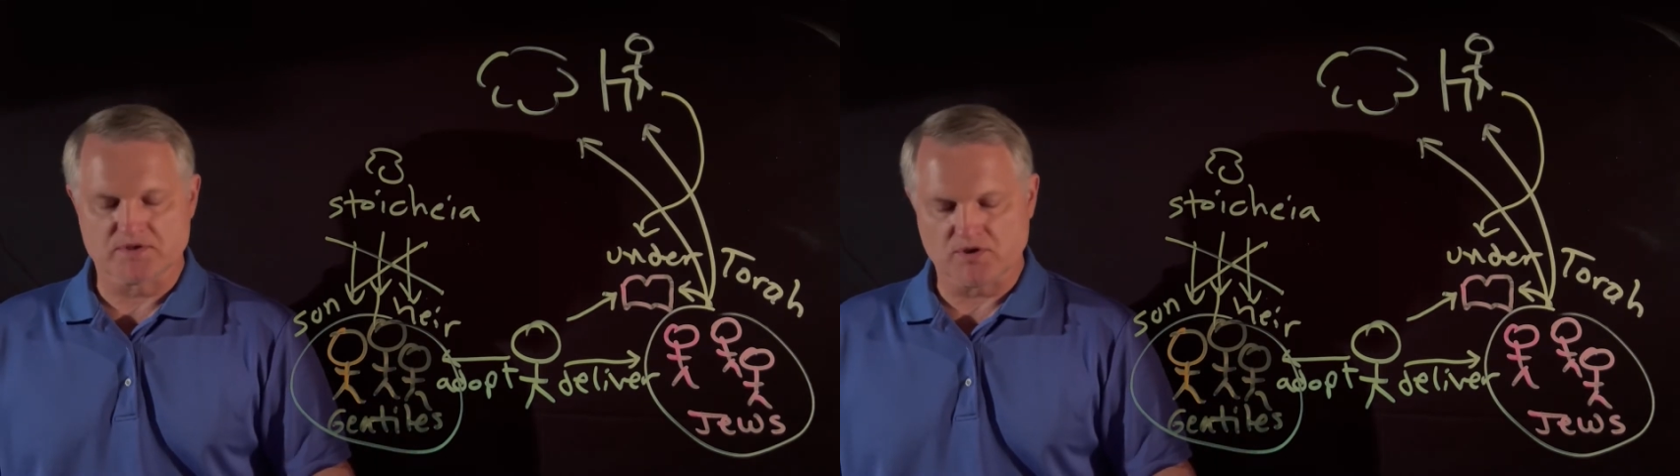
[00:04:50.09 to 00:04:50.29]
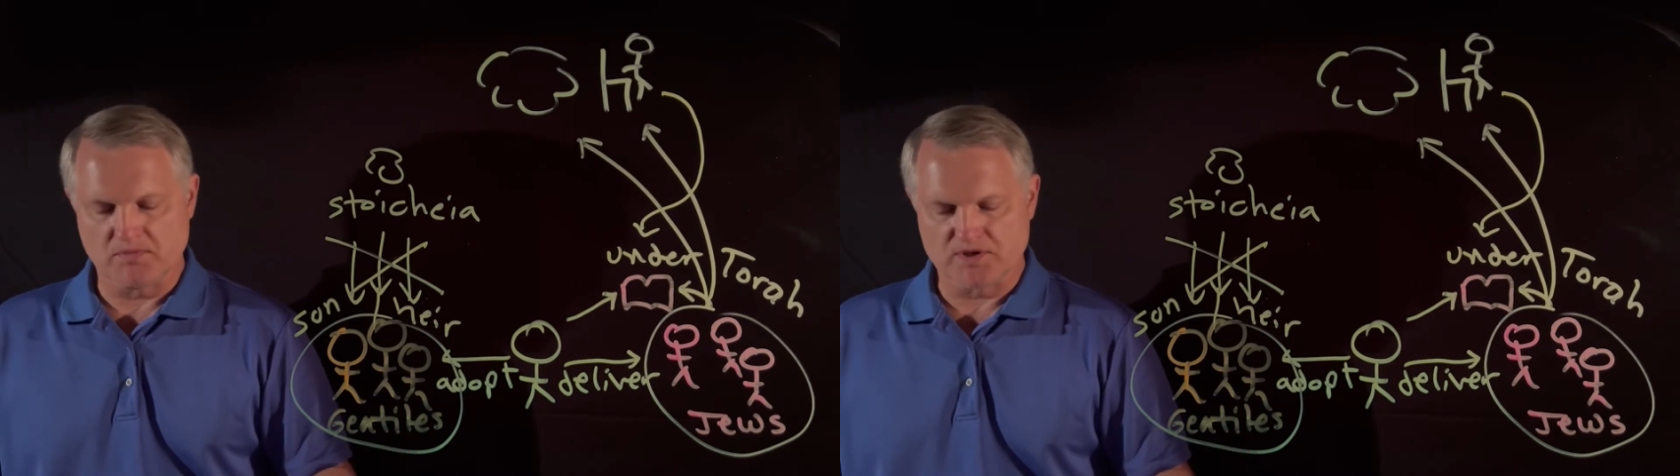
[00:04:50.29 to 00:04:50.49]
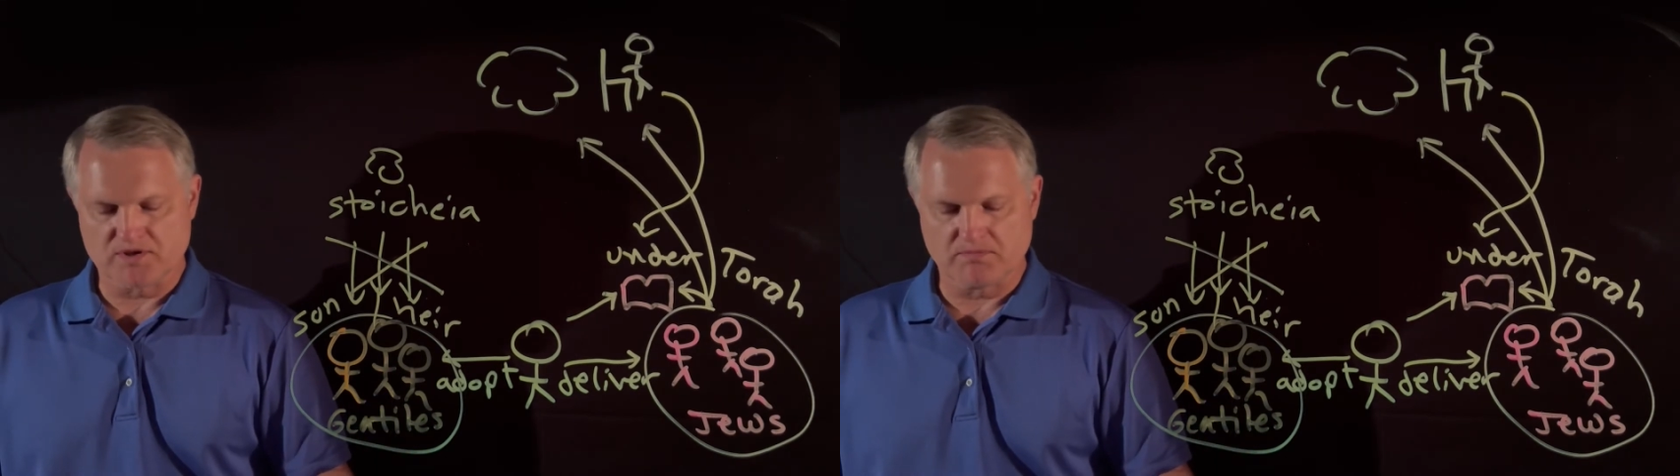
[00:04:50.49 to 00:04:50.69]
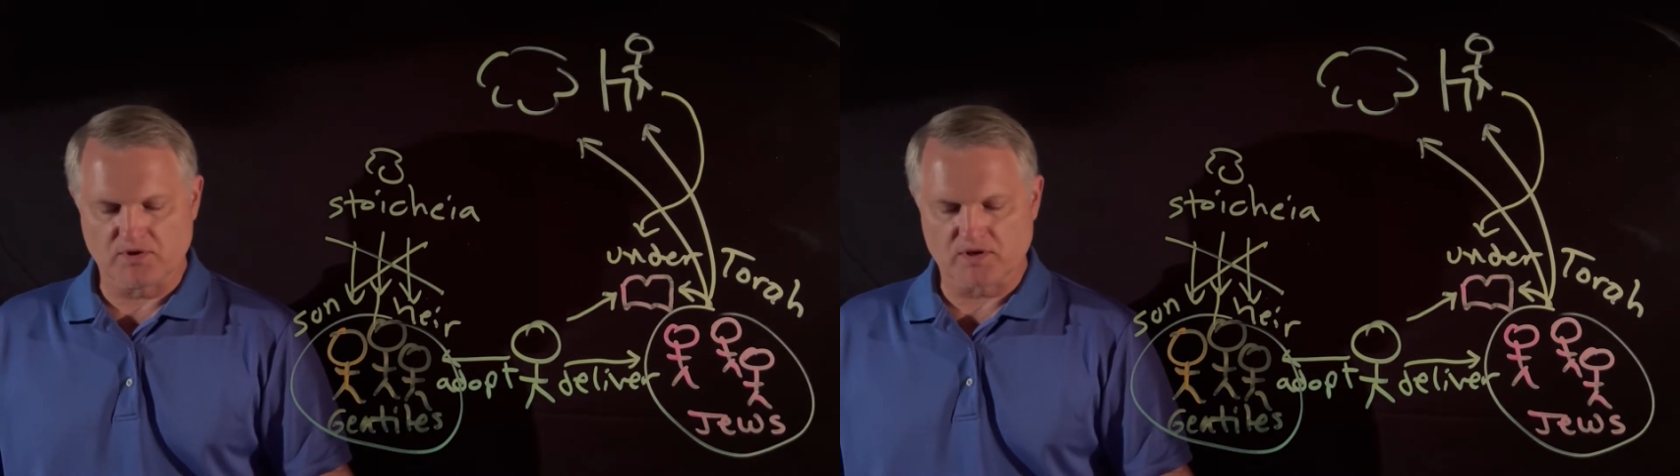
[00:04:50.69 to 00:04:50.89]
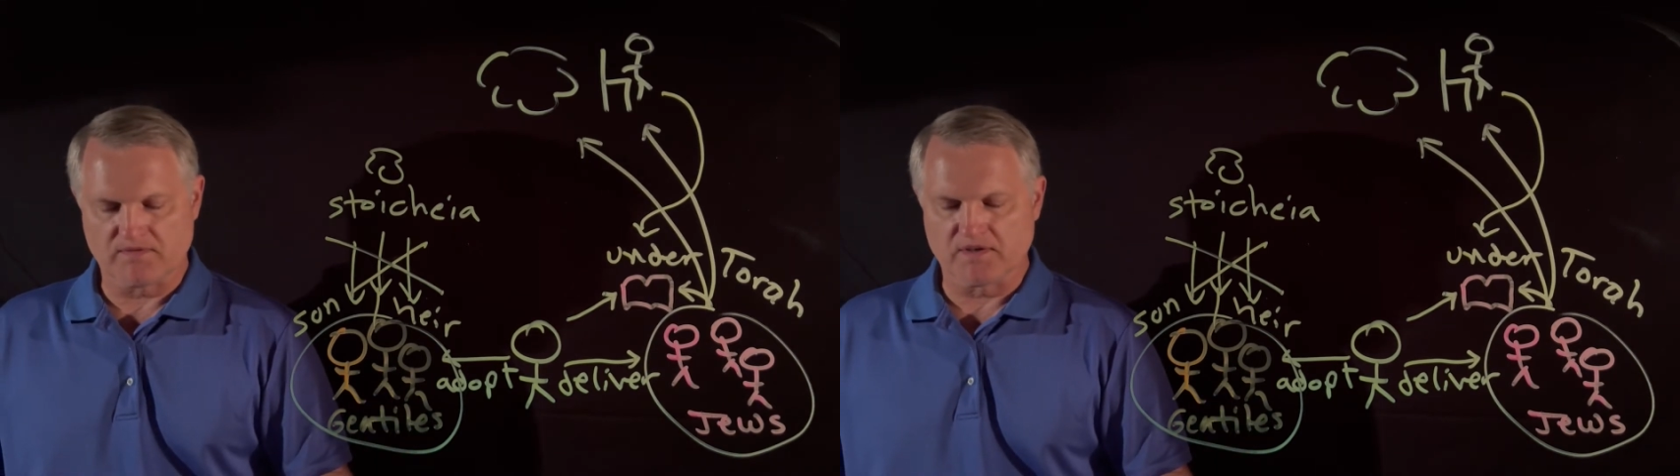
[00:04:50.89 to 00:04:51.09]
so much of the
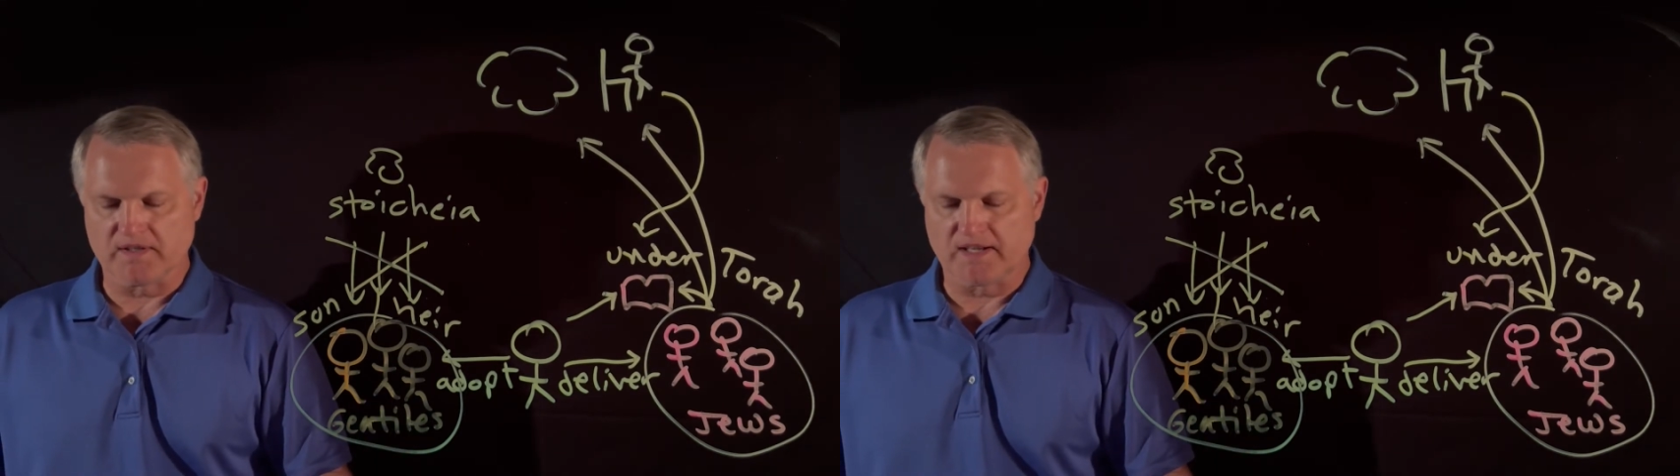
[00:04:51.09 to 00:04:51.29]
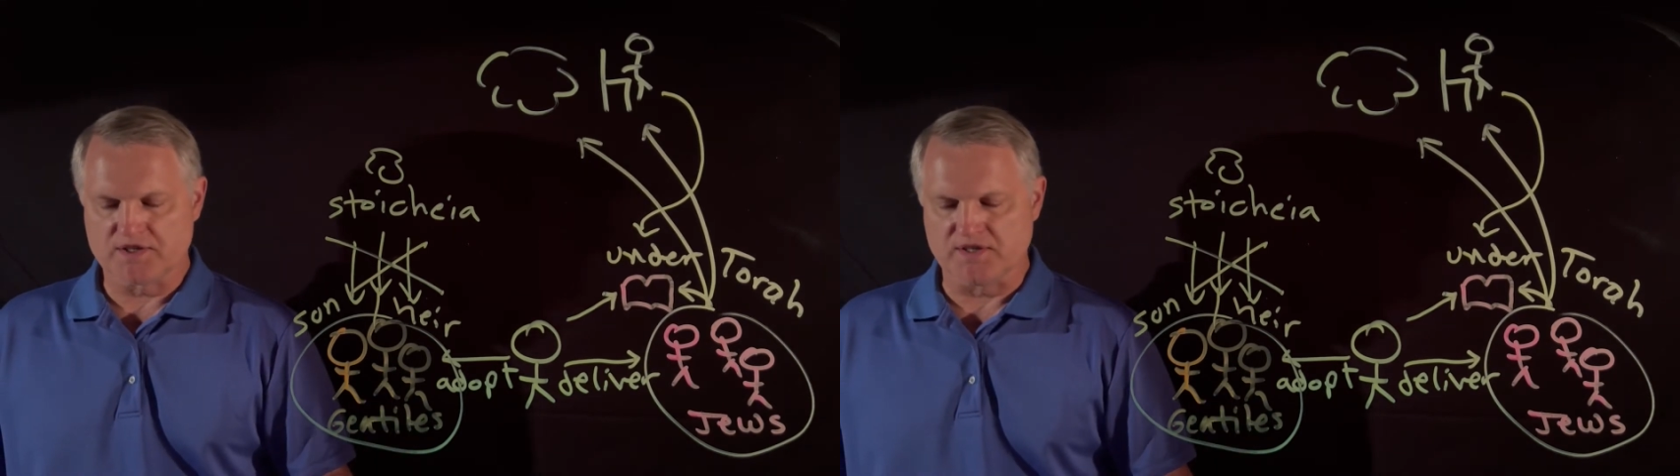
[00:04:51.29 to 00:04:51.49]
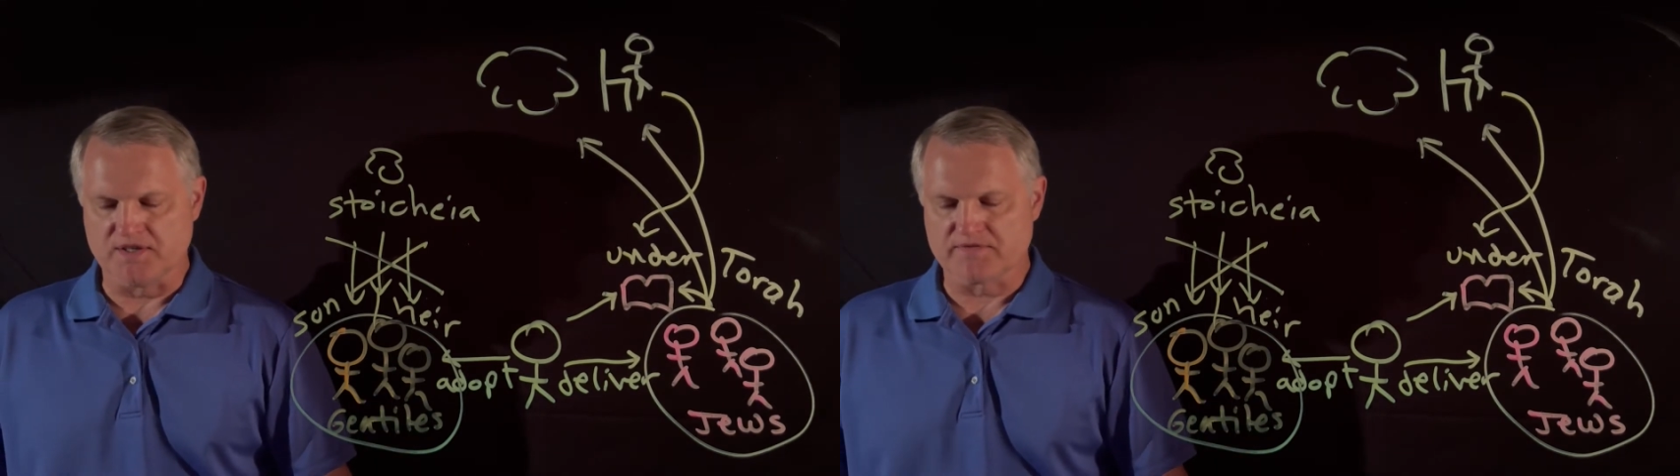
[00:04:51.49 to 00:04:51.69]
book of Galatians.